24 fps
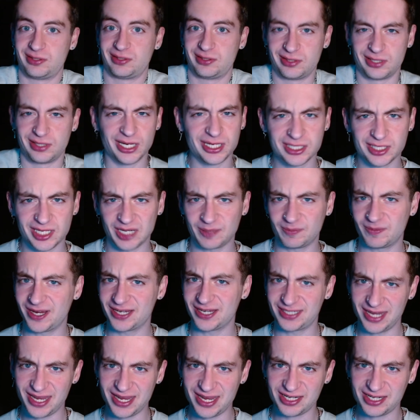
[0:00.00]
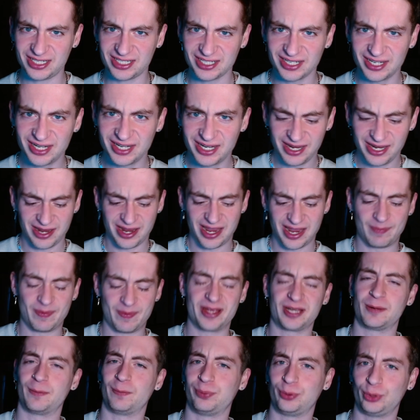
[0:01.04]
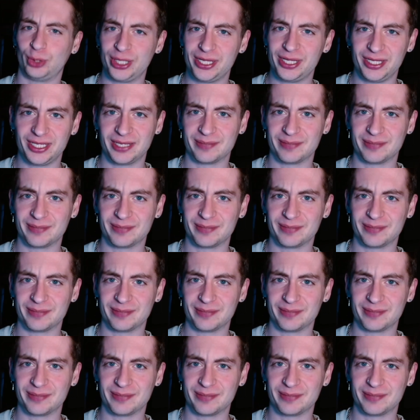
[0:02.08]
dislike my takes? Am I completely